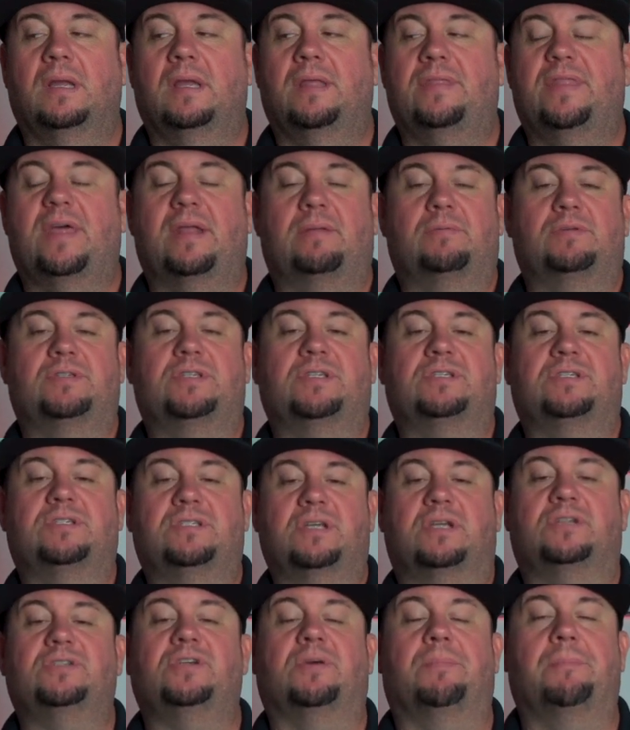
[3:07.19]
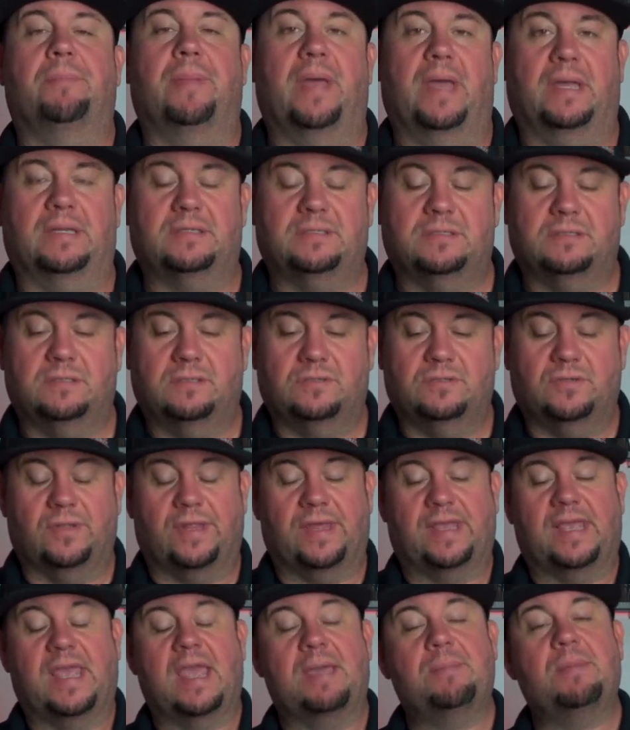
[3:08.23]
that it was just such a mess. So
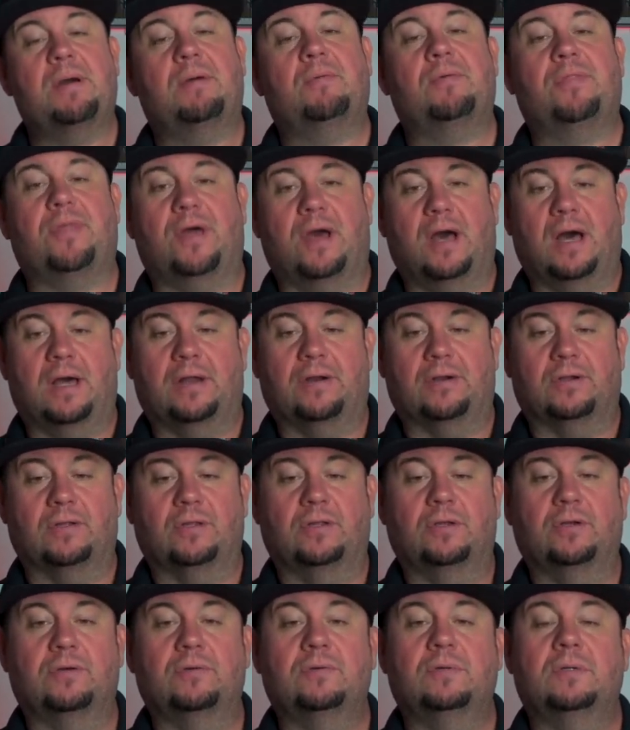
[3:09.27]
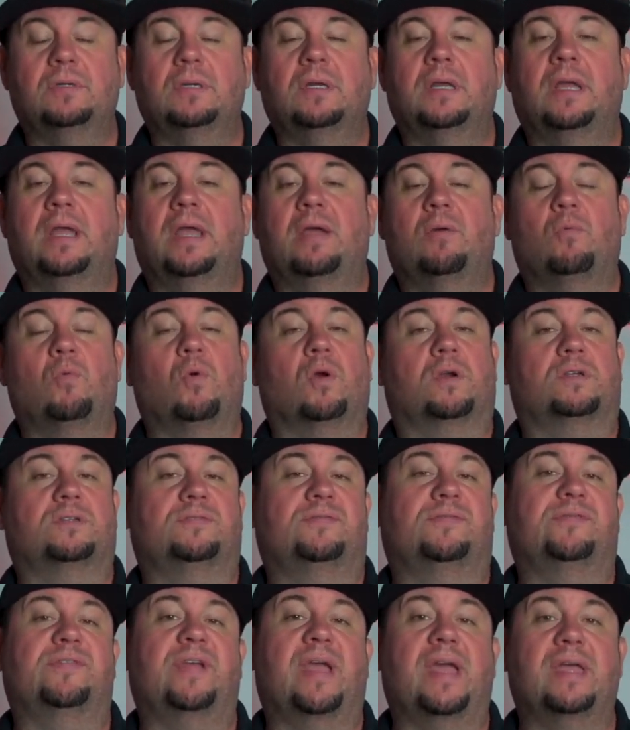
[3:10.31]
they came out with a hotter glue. Works
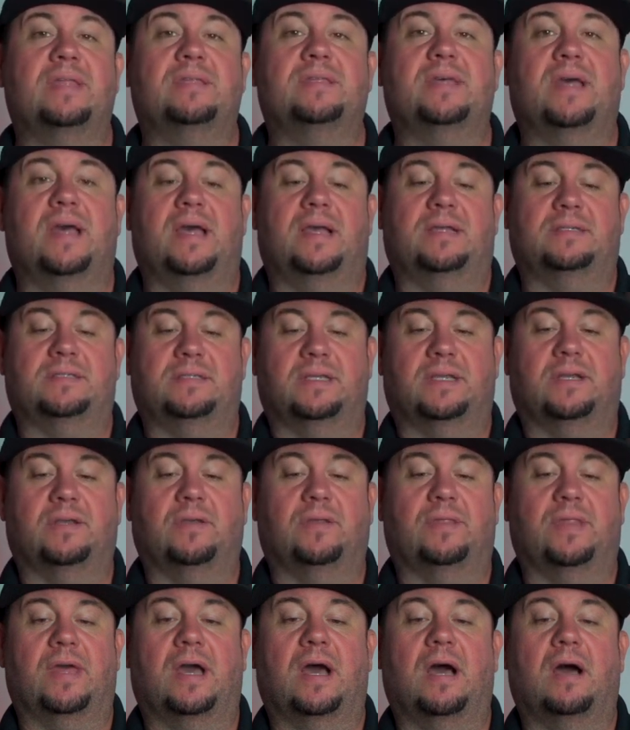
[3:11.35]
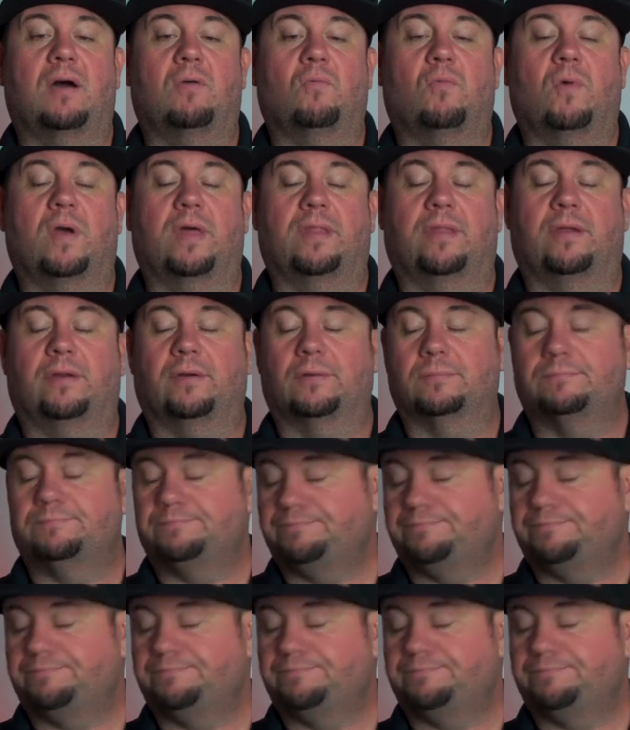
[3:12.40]
fantastic in the hot weather.